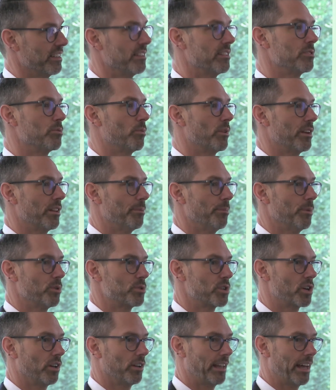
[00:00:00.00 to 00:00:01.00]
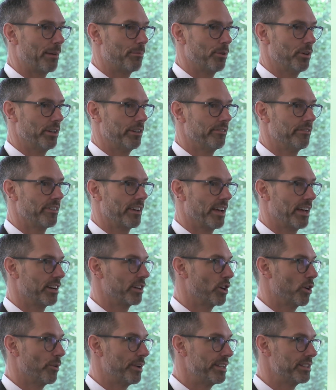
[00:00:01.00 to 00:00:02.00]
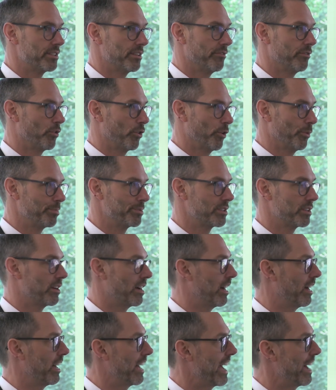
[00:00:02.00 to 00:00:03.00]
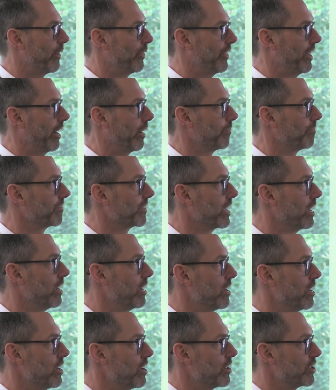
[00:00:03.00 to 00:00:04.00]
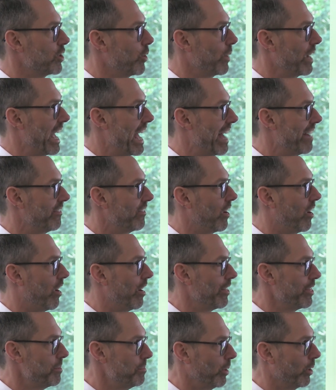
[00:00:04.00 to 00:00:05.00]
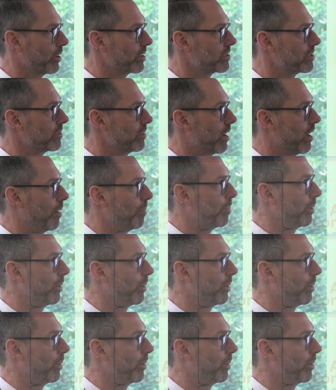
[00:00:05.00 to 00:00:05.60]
is one of the most collaborative and cohesive groups uh, out there. So we have on the books a